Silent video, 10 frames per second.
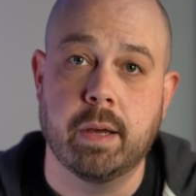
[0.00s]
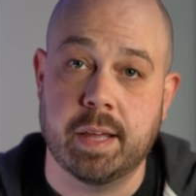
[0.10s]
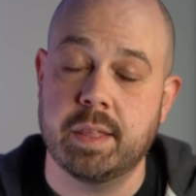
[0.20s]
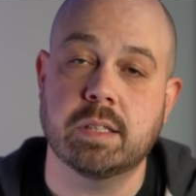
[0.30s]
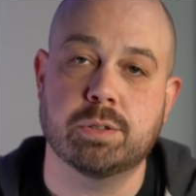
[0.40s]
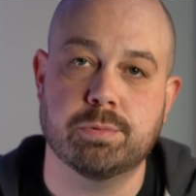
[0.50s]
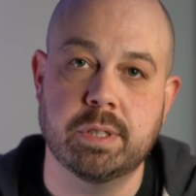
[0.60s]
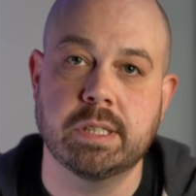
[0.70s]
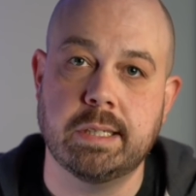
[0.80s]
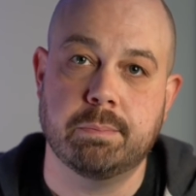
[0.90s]
I think that's
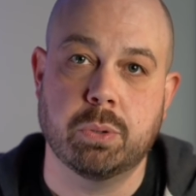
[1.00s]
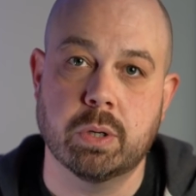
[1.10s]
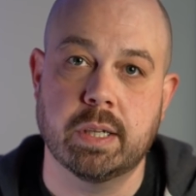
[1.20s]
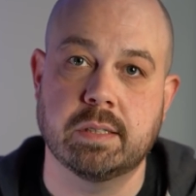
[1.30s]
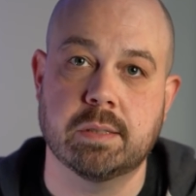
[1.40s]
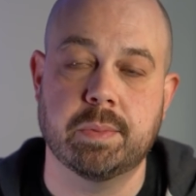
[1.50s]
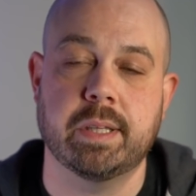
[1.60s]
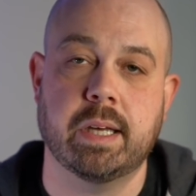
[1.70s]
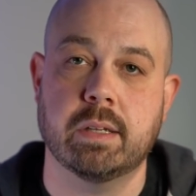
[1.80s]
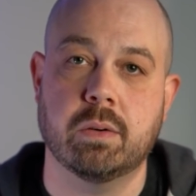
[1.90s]
really important. That's
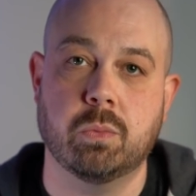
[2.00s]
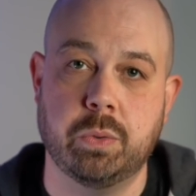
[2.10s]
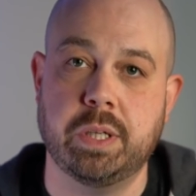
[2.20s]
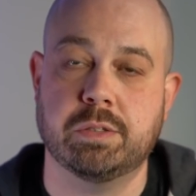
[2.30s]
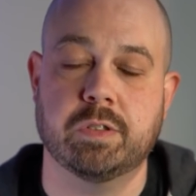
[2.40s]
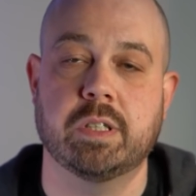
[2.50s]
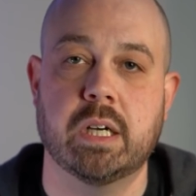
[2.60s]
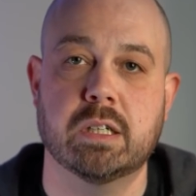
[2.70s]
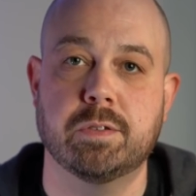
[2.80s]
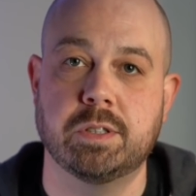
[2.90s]
something that we as
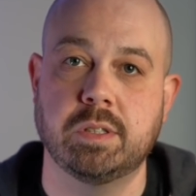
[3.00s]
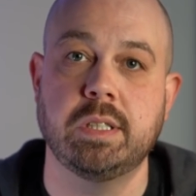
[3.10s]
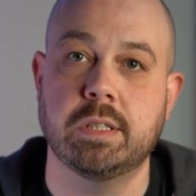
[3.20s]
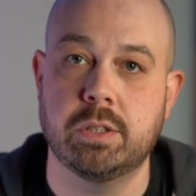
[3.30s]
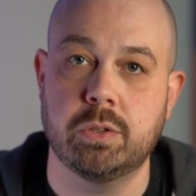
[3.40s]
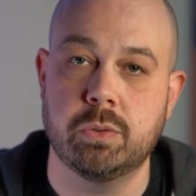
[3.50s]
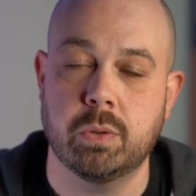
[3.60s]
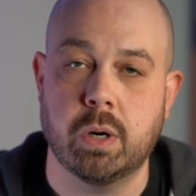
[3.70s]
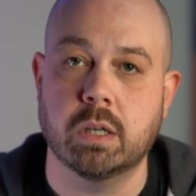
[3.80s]
photographers need to do